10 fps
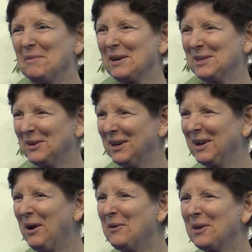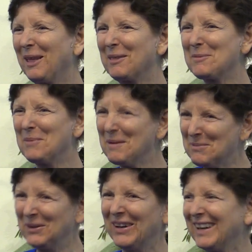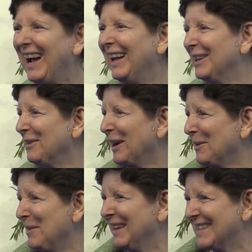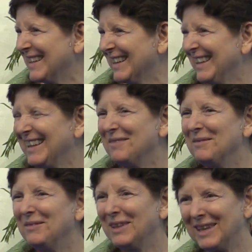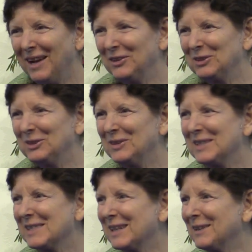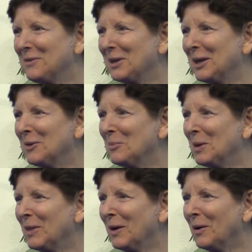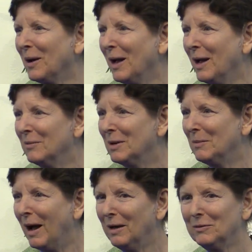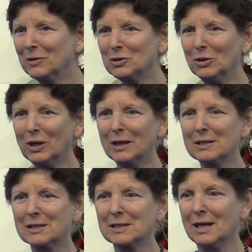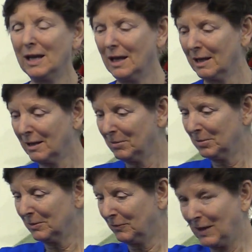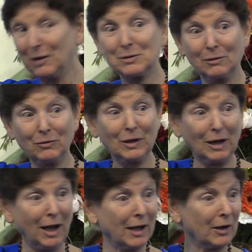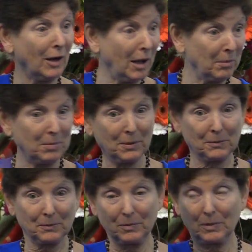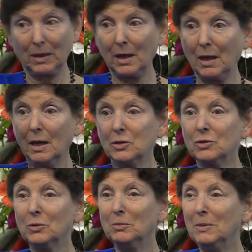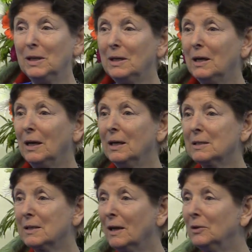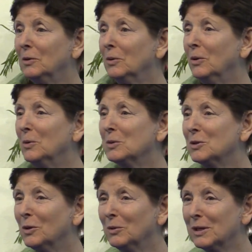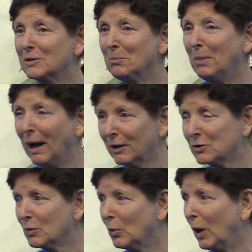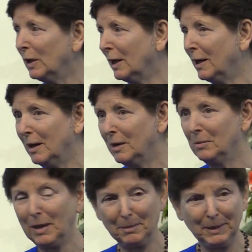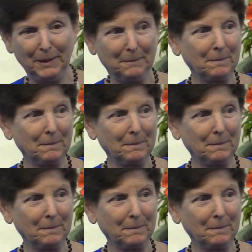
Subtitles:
But you can go with other people, and I highly recommend it. But the altitude is significant. But Mahavir took us a couple of thousand feet higher up to meet a sadhu who was known as Bakswala Baba.